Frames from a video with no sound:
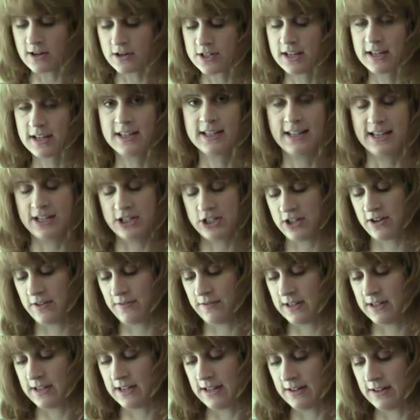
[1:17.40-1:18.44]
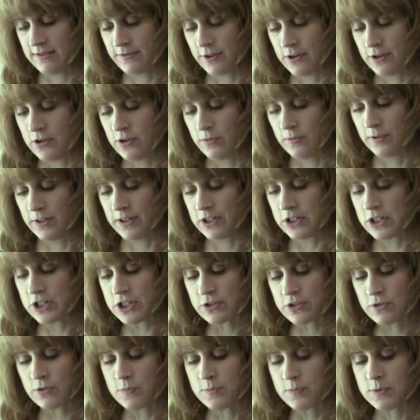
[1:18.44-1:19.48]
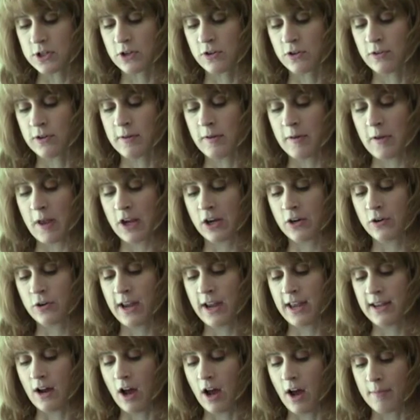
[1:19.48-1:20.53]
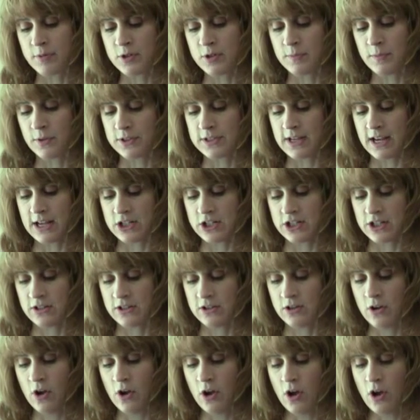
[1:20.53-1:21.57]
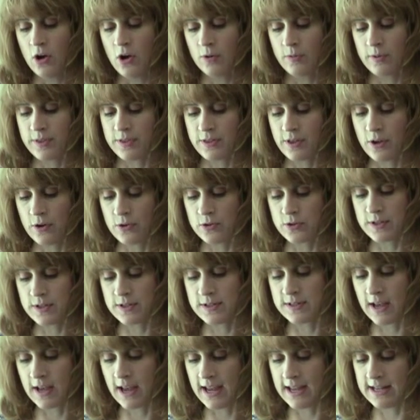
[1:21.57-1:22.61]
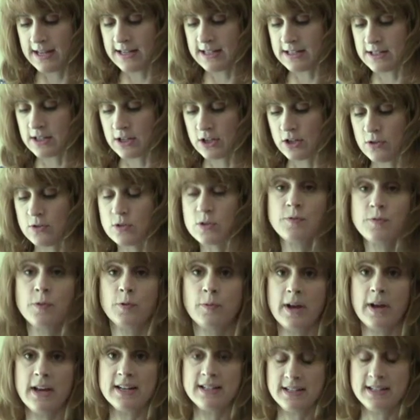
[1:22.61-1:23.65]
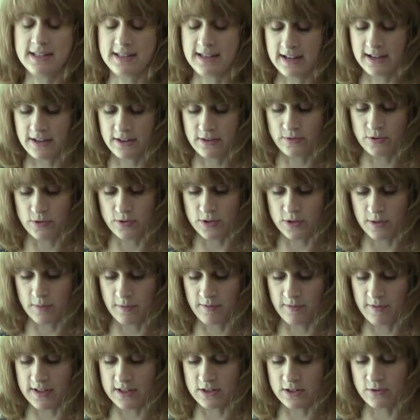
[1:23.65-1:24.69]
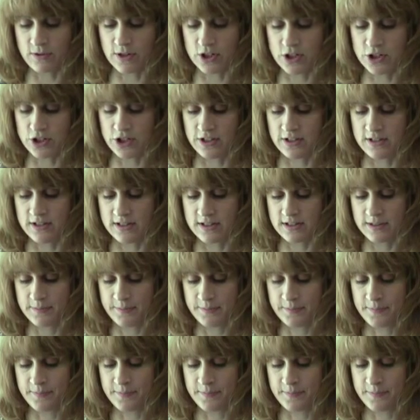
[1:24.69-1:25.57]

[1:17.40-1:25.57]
articulation of the need for new religious groups to create optimal tension with the host society is a useful way to think through some of these questions.